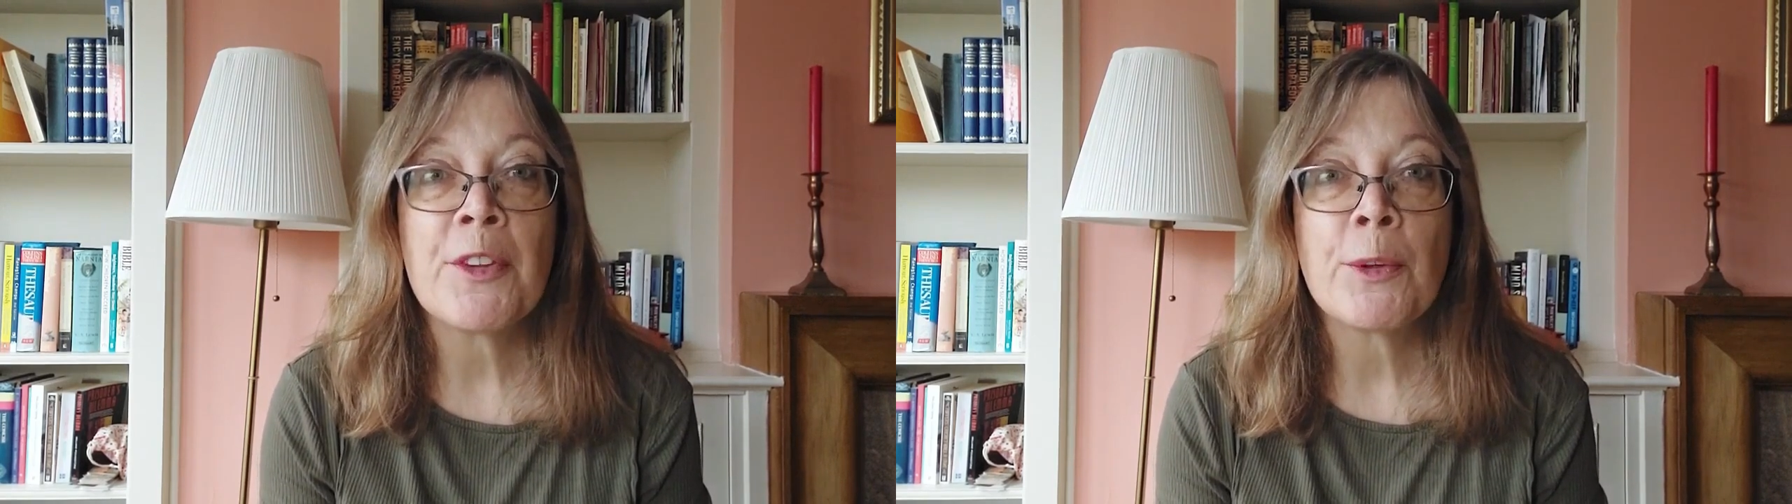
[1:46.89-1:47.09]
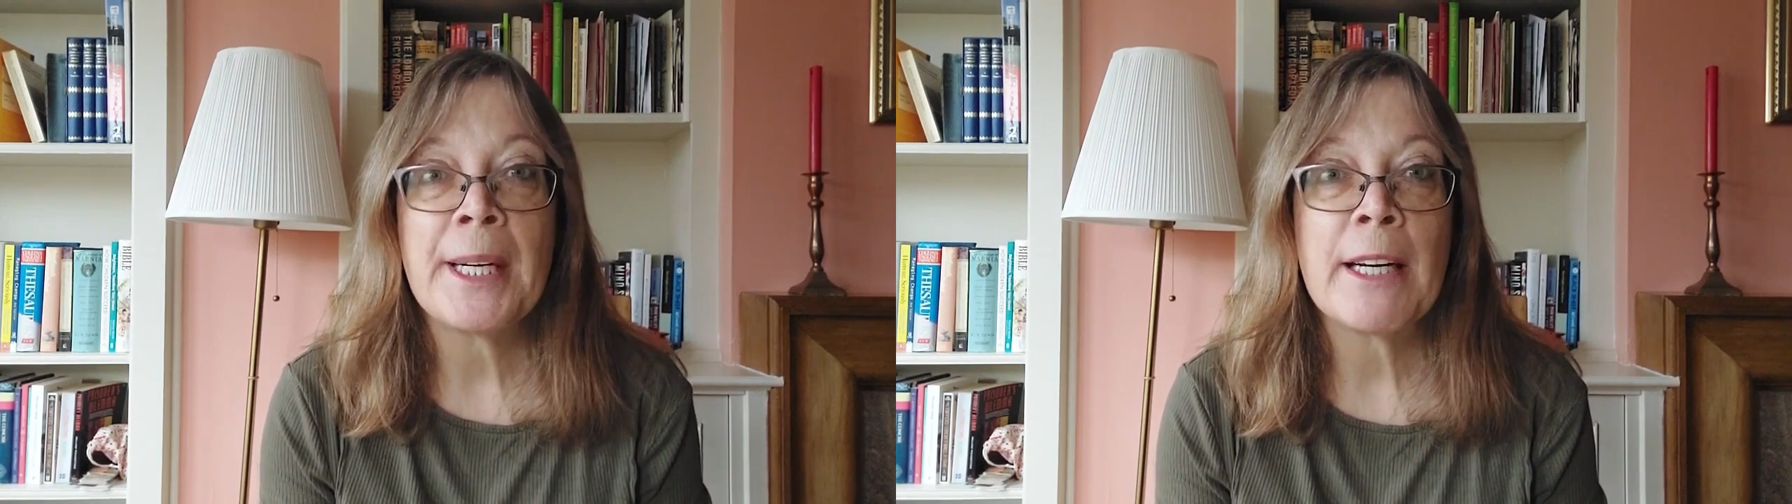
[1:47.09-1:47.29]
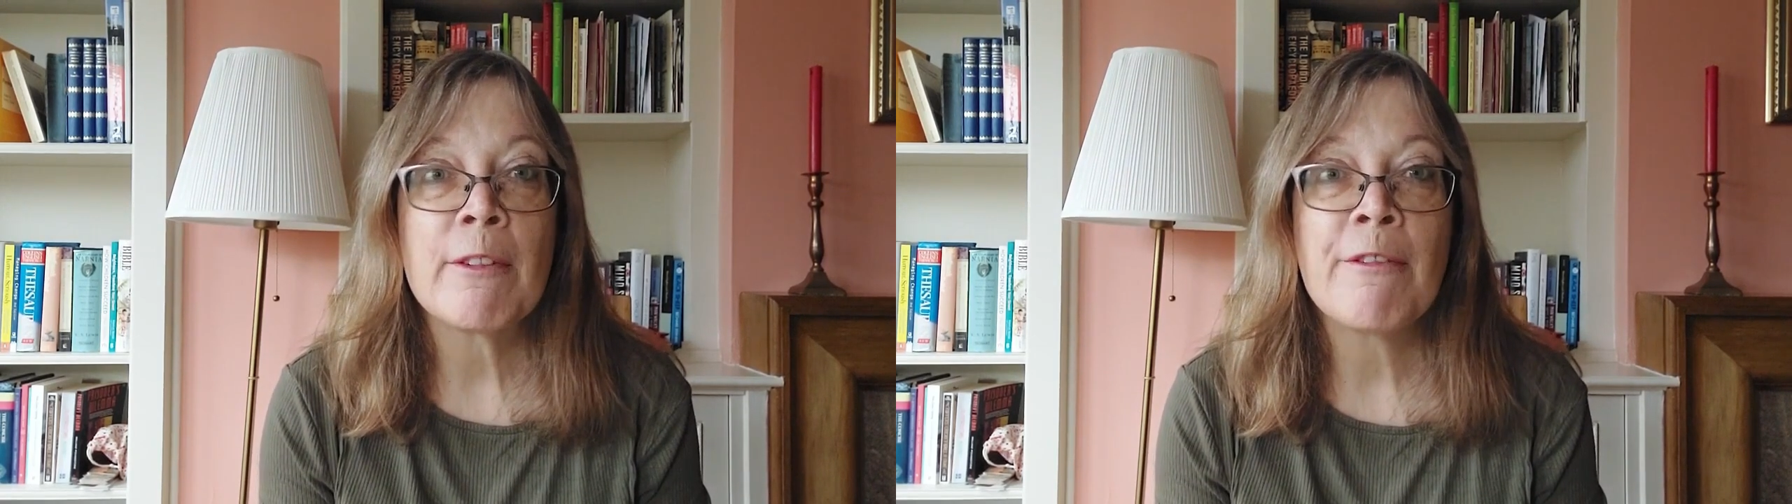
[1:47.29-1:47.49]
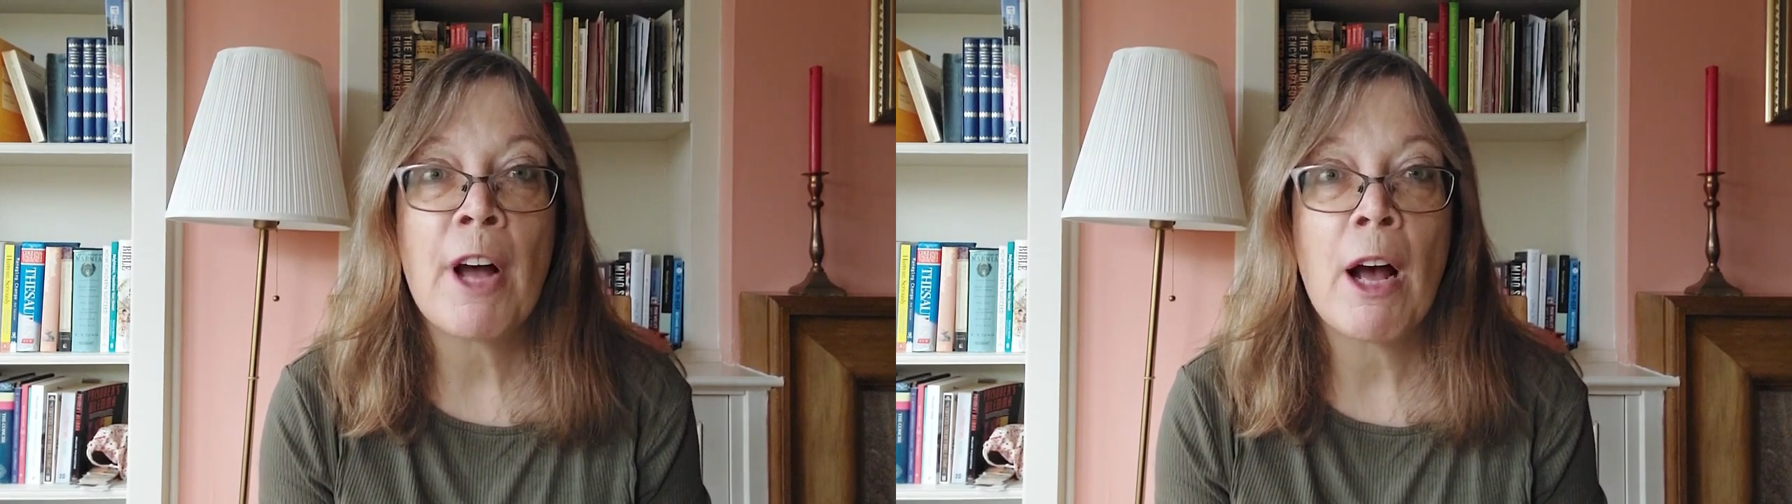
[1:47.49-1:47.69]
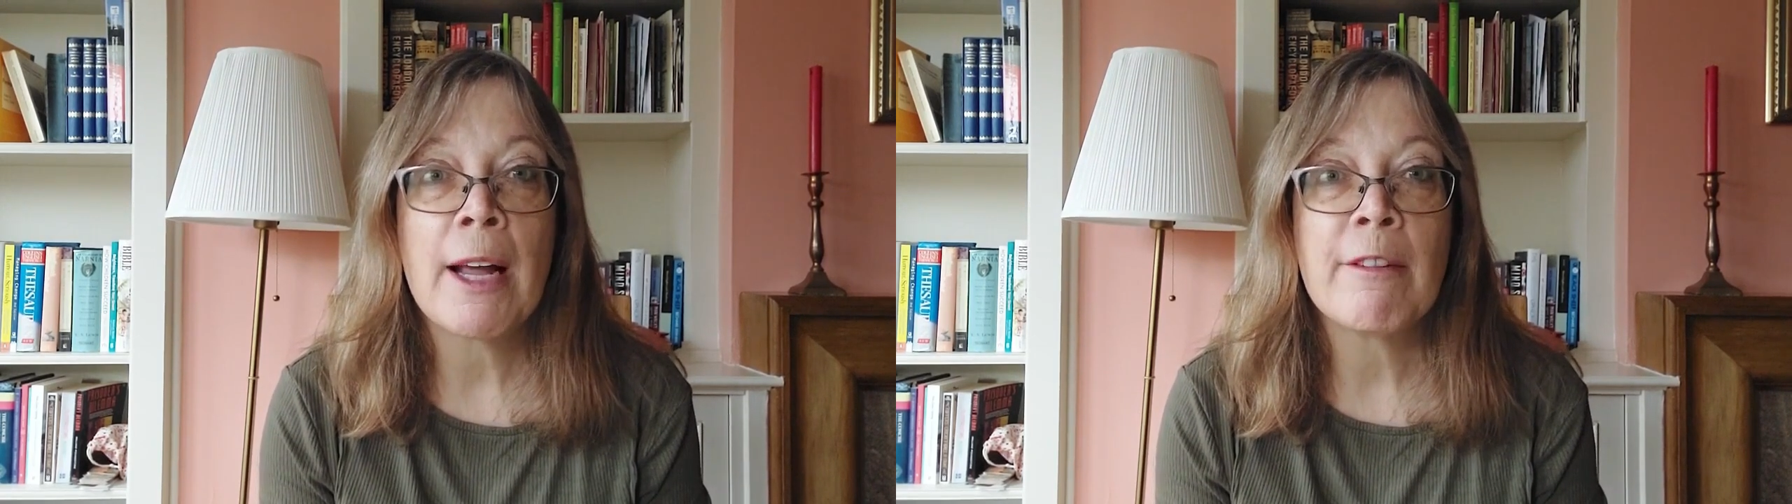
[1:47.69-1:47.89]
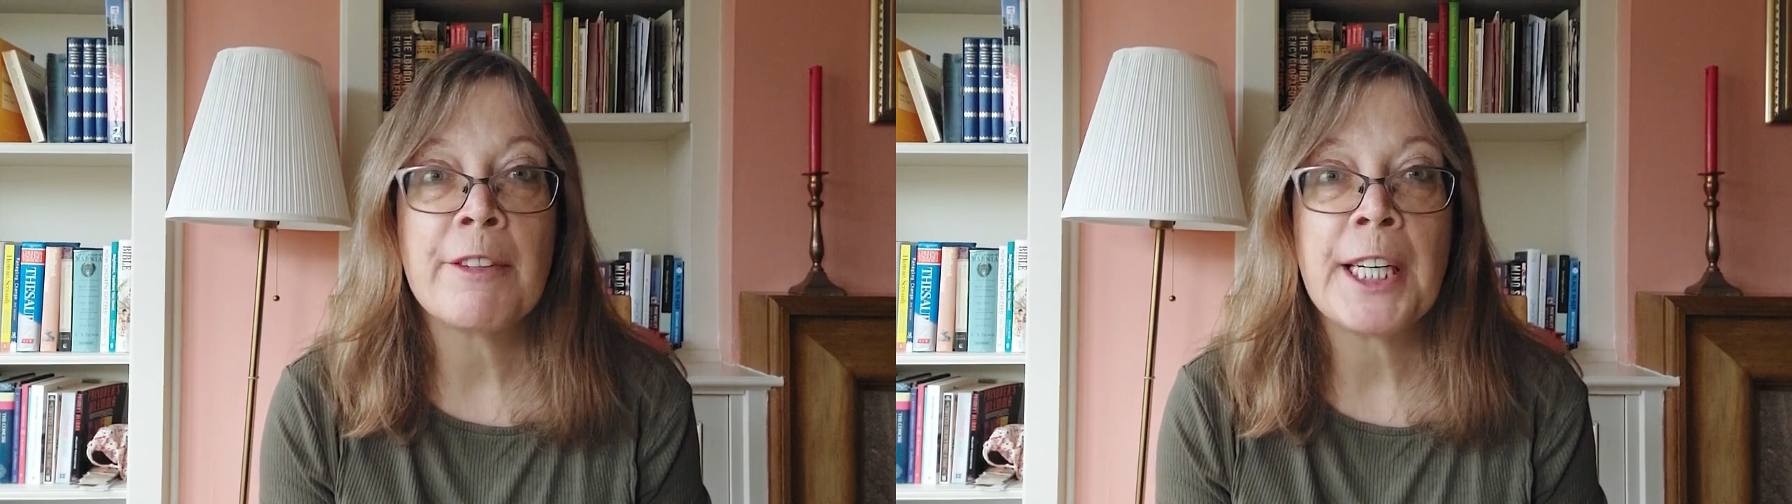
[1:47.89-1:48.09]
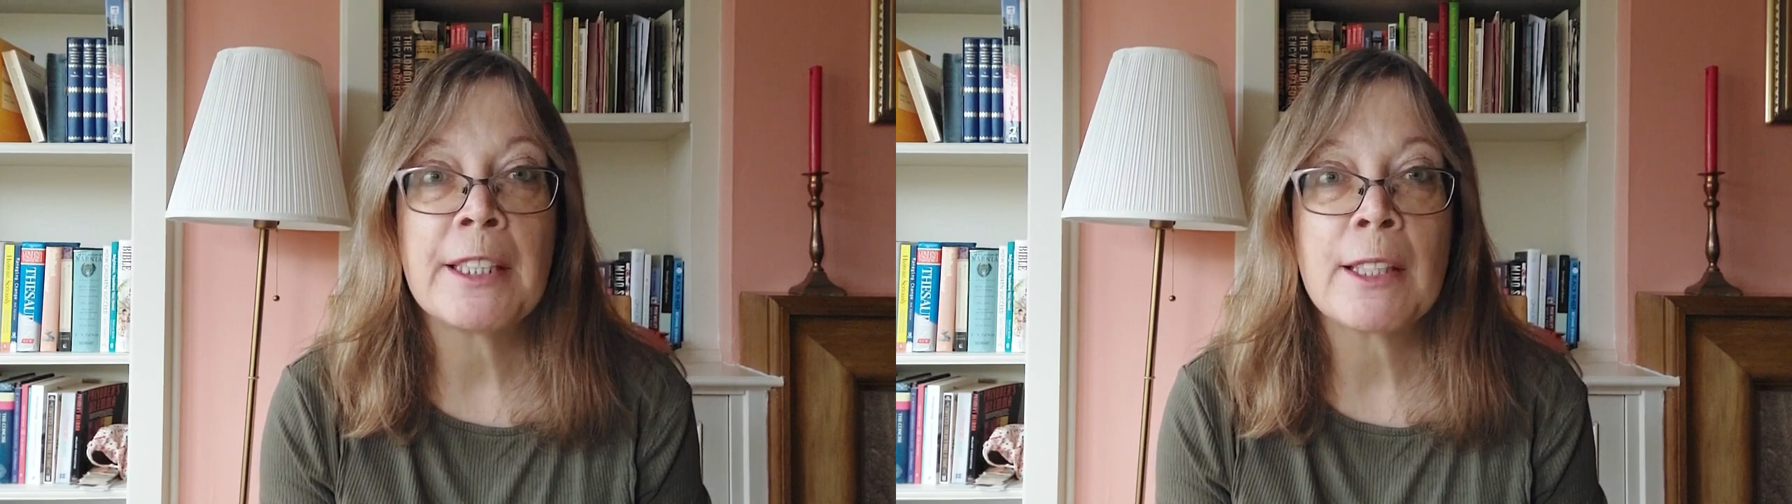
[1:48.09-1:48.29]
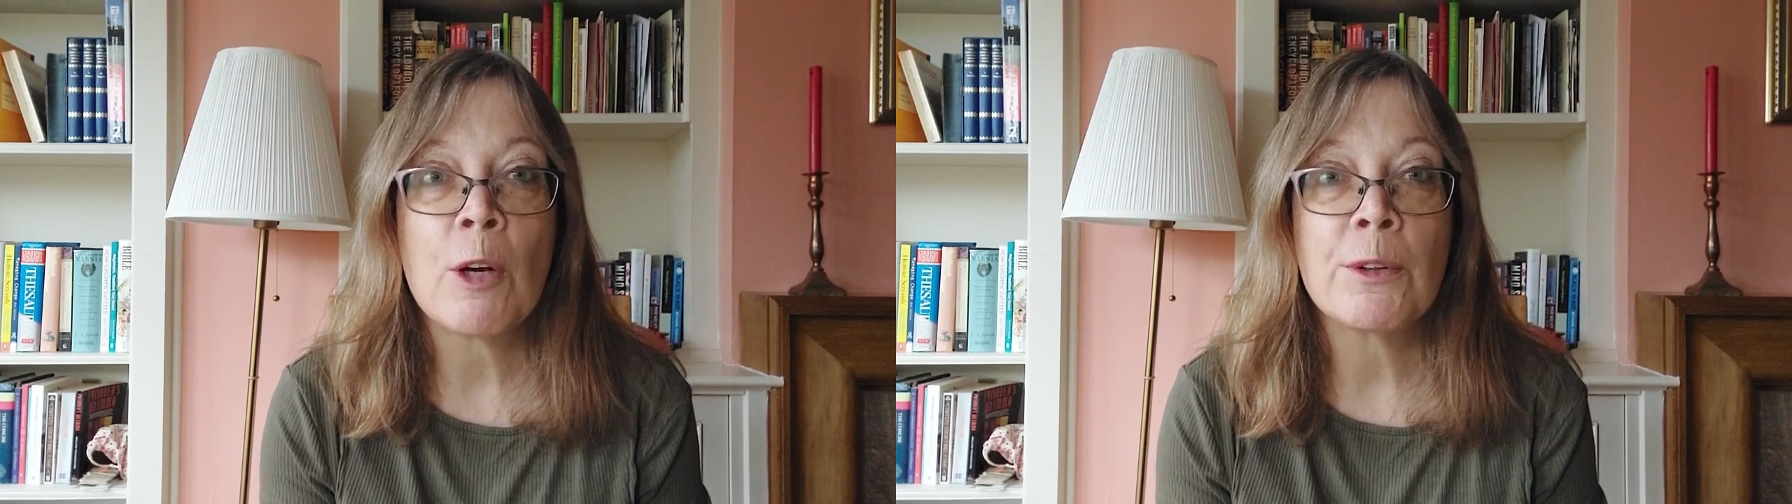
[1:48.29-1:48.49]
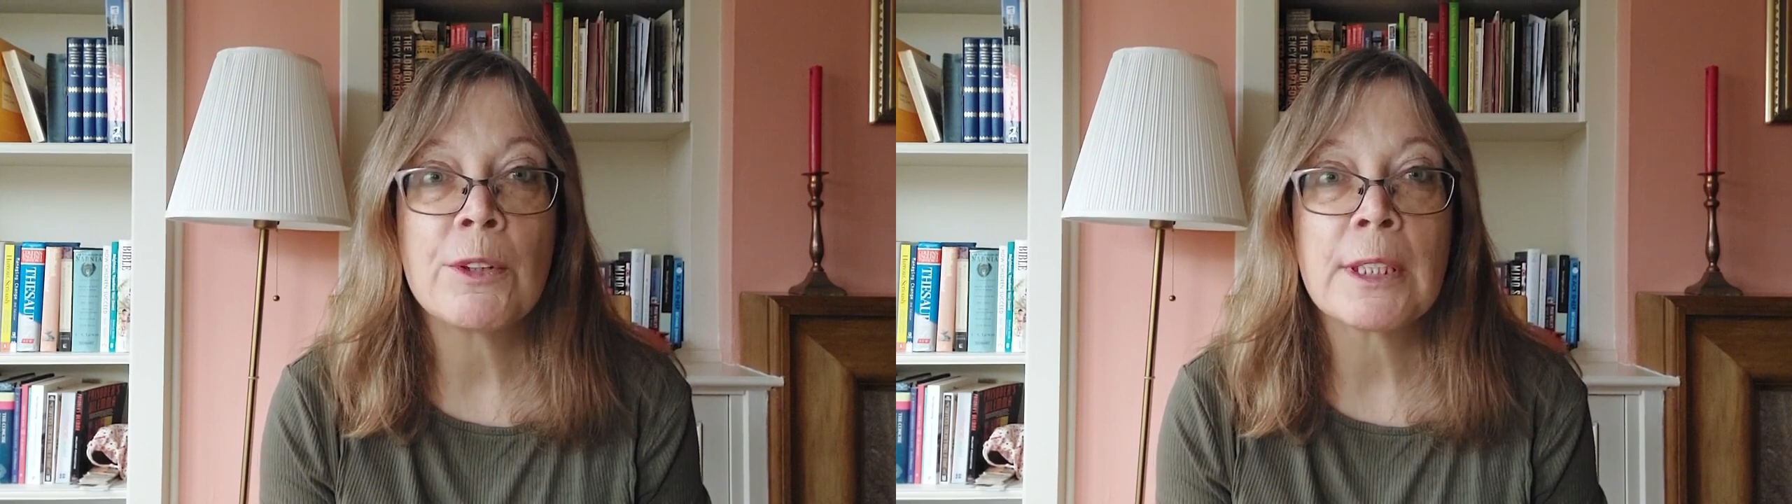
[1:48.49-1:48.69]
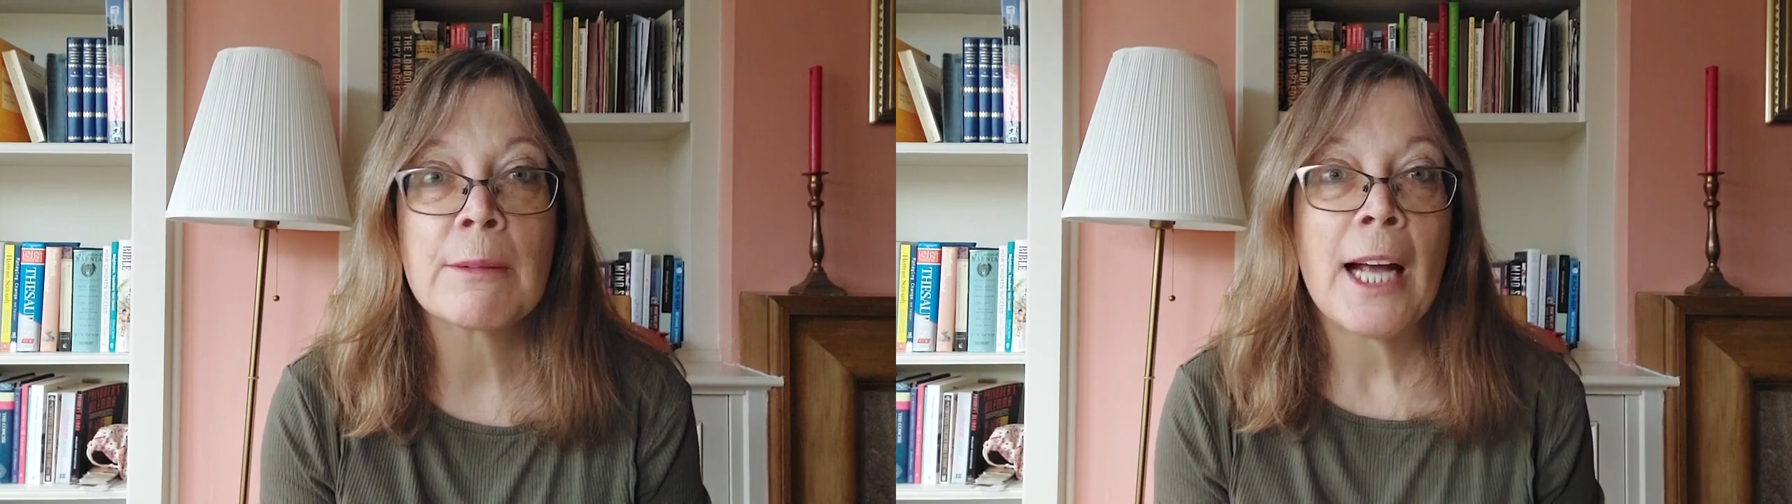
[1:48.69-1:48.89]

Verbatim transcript: three and five years old,